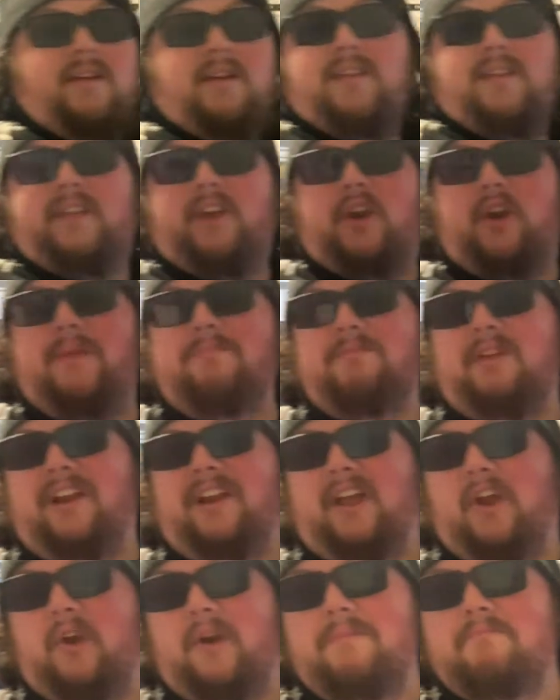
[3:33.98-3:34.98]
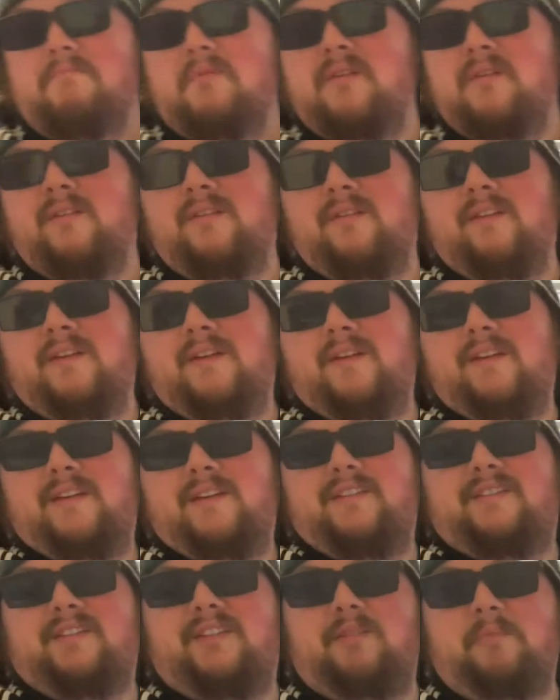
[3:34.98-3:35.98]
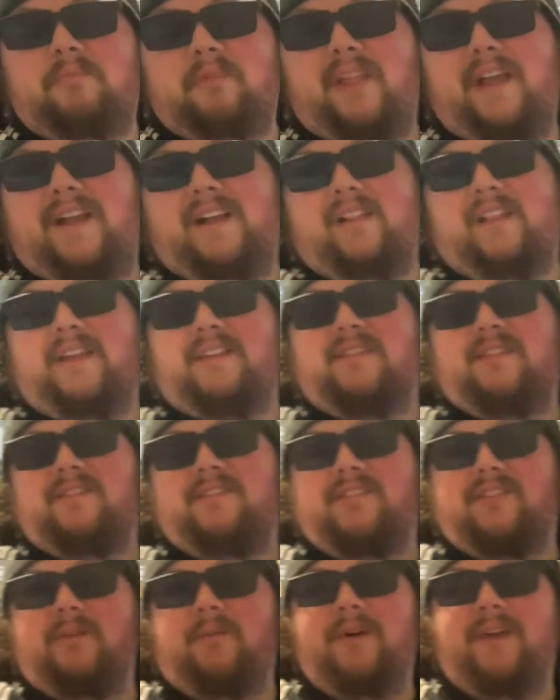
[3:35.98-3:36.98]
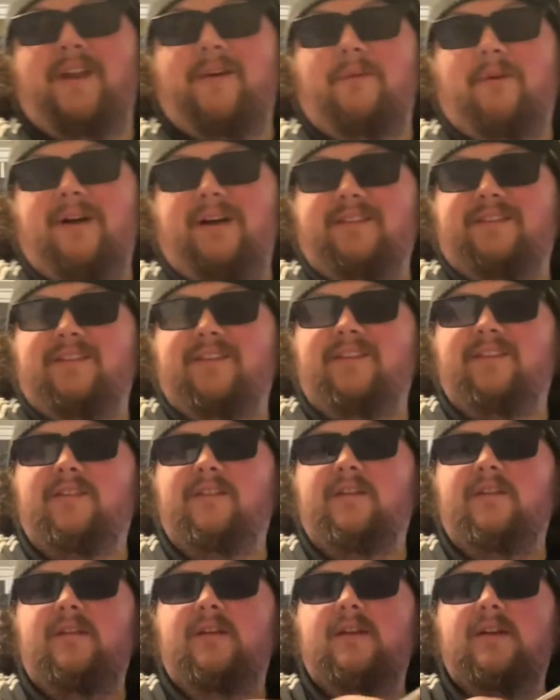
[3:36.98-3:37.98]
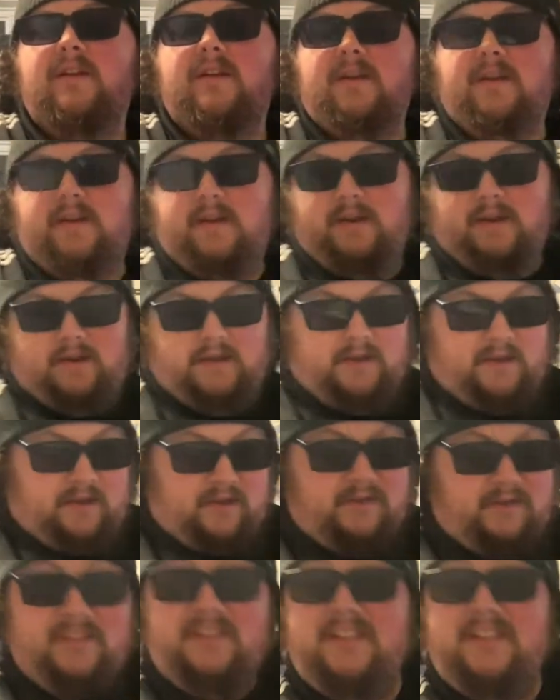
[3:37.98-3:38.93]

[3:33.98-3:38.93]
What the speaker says: the creme de la creme. Is it the black light? Is it the one I want? It is.